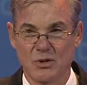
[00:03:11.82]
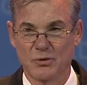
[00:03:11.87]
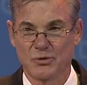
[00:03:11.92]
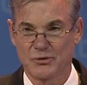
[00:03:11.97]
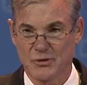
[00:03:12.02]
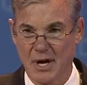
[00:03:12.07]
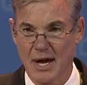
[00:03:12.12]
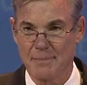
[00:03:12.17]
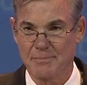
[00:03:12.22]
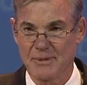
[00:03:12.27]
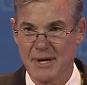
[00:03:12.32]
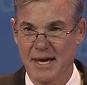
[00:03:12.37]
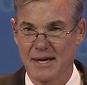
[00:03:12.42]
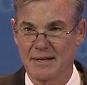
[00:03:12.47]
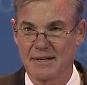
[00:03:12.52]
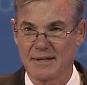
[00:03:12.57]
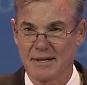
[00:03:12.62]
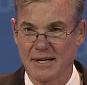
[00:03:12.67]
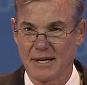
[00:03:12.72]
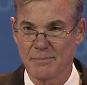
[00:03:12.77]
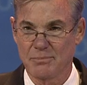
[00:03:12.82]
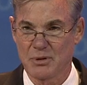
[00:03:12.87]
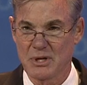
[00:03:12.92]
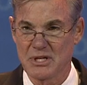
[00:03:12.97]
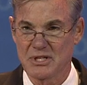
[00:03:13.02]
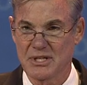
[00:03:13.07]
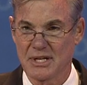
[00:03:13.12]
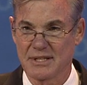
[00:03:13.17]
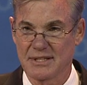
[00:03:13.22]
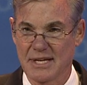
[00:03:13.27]
You stopped that. I
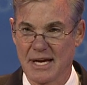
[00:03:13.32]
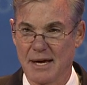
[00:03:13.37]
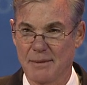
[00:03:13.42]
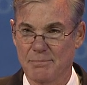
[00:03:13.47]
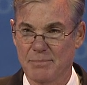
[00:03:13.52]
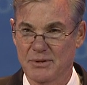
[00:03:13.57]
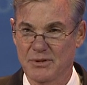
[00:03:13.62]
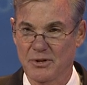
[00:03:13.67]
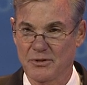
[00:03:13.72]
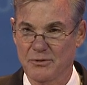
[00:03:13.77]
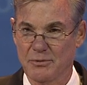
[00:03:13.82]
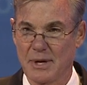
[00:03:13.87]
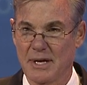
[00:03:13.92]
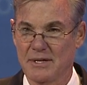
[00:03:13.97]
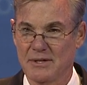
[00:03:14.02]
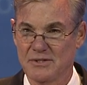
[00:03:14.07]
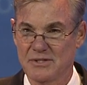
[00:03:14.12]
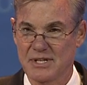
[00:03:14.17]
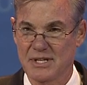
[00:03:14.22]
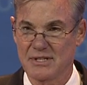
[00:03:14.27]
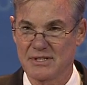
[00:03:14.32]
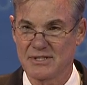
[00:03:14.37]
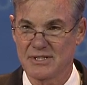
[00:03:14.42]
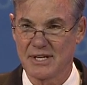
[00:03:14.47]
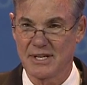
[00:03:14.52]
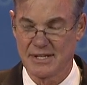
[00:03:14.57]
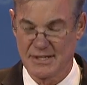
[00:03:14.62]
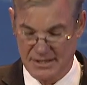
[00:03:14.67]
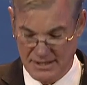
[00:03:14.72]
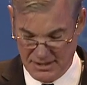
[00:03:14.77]
appreciate that. But the threat, as Dean
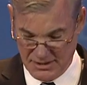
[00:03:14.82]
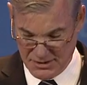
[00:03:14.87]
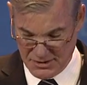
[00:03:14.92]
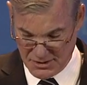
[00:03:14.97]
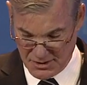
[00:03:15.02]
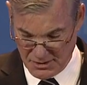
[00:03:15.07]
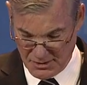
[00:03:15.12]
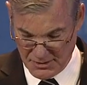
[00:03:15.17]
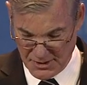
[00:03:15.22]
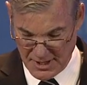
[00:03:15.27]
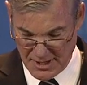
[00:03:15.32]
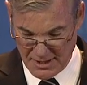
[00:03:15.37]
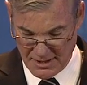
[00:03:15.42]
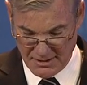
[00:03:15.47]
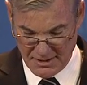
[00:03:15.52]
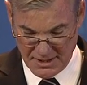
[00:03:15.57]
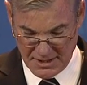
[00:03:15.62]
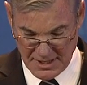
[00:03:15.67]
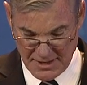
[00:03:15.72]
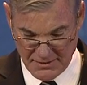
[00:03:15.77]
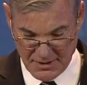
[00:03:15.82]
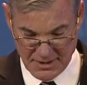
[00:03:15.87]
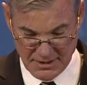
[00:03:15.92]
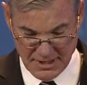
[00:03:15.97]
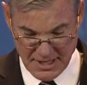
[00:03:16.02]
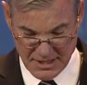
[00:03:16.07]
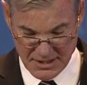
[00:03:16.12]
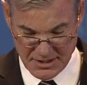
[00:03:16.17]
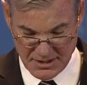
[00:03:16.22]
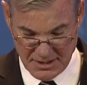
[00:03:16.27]
said, is still there in every
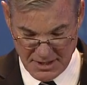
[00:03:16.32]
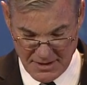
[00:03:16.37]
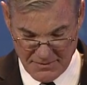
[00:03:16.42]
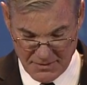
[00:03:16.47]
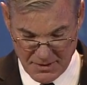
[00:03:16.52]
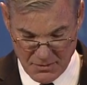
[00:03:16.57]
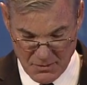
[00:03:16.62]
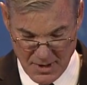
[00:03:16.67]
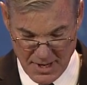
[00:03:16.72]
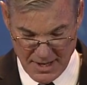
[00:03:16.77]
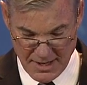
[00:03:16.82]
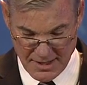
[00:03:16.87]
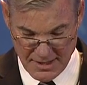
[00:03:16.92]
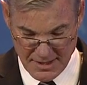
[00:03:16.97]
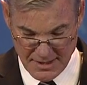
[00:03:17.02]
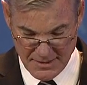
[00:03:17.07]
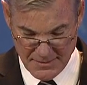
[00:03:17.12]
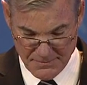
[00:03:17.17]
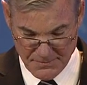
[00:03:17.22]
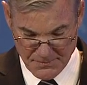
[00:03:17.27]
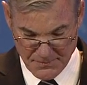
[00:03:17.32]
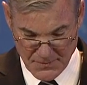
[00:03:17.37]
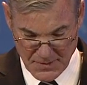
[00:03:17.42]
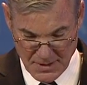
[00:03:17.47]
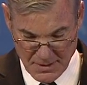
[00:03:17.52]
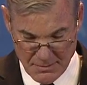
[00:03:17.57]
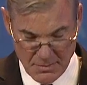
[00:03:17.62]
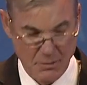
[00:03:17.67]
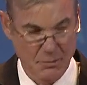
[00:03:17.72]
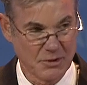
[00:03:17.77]
election in every way.
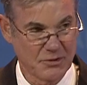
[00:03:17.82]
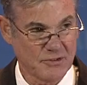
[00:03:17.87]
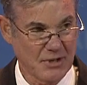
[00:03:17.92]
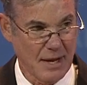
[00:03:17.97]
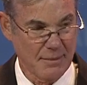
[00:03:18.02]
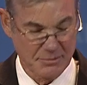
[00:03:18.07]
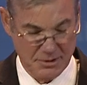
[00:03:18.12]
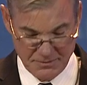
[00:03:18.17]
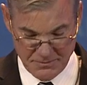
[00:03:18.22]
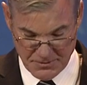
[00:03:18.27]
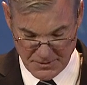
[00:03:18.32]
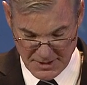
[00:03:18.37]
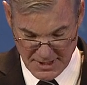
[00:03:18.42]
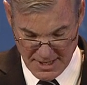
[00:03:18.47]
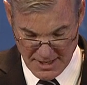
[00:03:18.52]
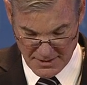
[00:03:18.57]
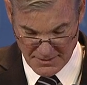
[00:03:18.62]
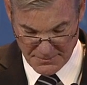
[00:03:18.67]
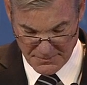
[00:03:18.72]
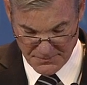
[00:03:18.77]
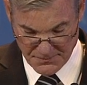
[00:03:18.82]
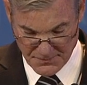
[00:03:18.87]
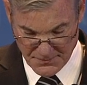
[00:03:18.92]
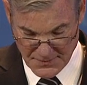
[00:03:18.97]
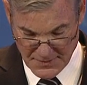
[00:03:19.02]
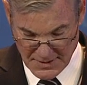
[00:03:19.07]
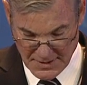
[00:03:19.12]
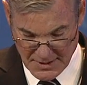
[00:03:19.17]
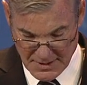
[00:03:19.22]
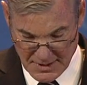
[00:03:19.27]
But we stopped it for now.
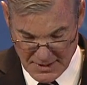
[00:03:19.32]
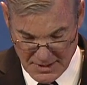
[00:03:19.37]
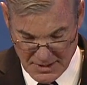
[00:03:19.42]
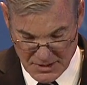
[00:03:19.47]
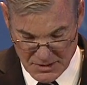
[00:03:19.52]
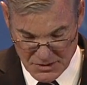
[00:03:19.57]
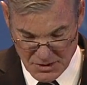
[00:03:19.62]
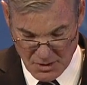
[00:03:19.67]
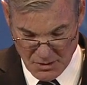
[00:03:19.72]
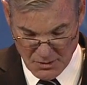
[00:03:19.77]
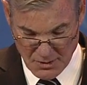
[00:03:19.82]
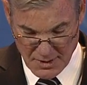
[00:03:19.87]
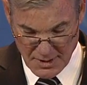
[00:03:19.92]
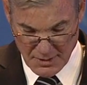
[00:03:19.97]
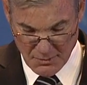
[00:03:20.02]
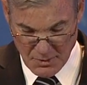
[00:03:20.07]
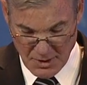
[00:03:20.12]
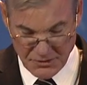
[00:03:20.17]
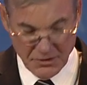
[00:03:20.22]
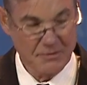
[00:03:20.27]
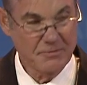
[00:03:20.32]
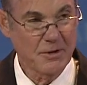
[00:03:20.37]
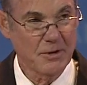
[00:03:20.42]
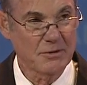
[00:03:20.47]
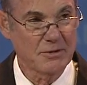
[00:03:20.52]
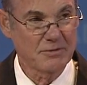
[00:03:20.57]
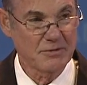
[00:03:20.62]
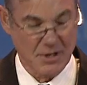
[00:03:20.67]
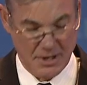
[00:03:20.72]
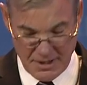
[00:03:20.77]
So it was a
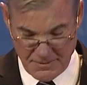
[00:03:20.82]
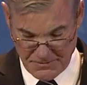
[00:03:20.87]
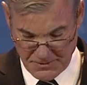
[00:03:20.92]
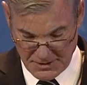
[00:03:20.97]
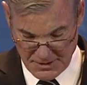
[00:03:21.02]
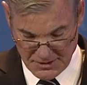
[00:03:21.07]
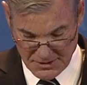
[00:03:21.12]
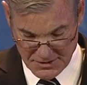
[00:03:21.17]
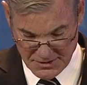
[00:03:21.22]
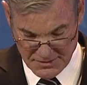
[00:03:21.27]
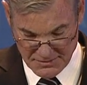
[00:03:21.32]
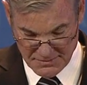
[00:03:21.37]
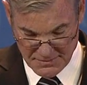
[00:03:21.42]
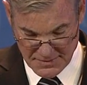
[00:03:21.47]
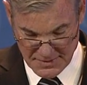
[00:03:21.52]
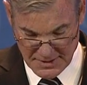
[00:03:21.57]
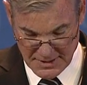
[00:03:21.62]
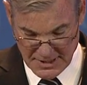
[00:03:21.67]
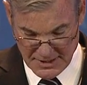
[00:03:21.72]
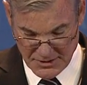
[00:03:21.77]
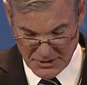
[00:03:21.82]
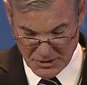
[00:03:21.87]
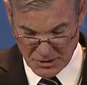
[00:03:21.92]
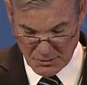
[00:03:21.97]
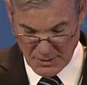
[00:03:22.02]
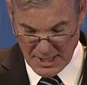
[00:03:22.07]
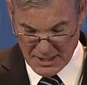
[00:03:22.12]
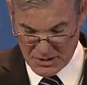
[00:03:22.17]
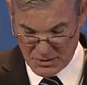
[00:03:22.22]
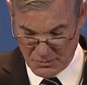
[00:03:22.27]
vote of confidence in the
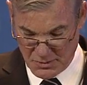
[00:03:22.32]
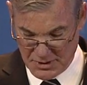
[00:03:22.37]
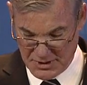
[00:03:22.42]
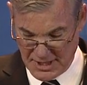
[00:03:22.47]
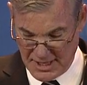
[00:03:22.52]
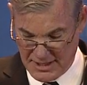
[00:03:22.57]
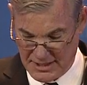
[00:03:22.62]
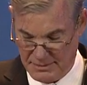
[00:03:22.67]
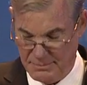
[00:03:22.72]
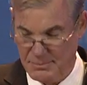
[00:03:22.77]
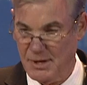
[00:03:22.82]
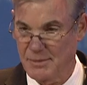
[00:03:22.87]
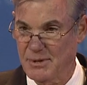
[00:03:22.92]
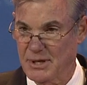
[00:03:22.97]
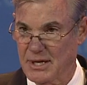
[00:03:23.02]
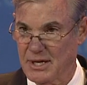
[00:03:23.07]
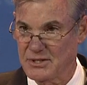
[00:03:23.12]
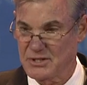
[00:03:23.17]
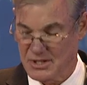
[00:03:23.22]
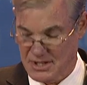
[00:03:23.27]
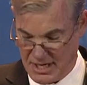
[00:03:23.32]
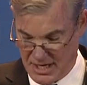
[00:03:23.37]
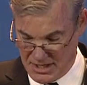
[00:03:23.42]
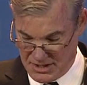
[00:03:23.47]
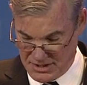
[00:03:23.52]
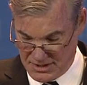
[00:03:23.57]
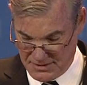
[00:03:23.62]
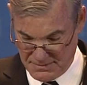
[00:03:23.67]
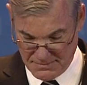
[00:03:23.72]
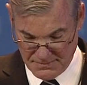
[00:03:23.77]
direction we're taking public
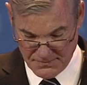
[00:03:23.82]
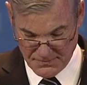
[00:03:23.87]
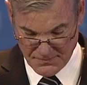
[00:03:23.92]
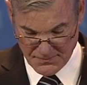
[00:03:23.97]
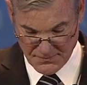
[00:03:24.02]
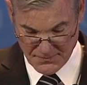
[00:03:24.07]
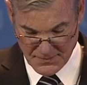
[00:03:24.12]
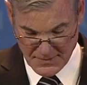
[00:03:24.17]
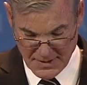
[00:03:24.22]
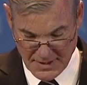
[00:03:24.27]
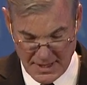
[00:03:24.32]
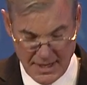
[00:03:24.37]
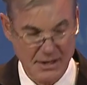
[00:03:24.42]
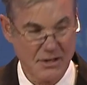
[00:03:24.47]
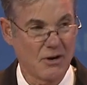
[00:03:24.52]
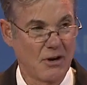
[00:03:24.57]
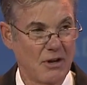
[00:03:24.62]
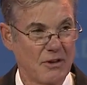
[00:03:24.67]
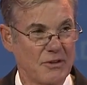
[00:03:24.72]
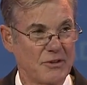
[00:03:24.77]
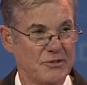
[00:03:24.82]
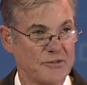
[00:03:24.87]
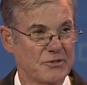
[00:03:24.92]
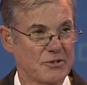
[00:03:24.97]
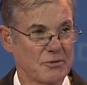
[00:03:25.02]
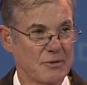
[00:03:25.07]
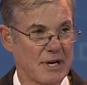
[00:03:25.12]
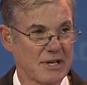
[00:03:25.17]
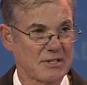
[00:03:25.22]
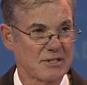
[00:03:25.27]
education. I call this
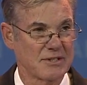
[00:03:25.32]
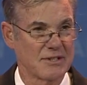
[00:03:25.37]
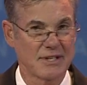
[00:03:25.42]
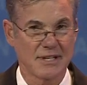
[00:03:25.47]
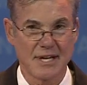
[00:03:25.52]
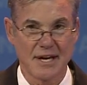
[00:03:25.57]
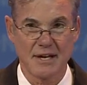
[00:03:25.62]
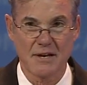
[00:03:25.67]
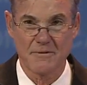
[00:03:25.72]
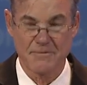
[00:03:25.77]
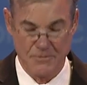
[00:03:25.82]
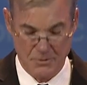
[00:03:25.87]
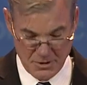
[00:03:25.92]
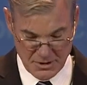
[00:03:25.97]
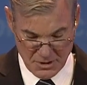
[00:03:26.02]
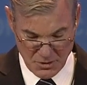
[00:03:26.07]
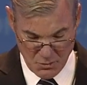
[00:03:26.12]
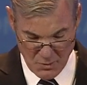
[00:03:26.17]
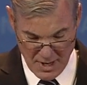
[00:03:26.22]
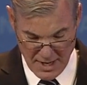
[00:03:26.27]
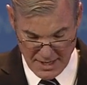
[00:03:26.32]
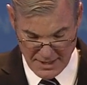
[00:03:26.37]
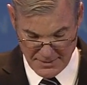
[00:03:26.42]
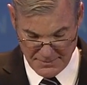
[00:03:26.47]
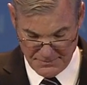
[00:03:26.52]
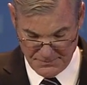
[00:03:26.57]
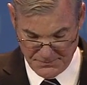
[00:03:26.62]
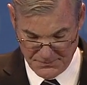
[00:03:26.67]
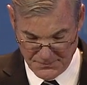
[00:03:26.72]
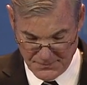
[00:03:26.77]
direction the California
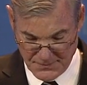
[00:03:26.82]
way.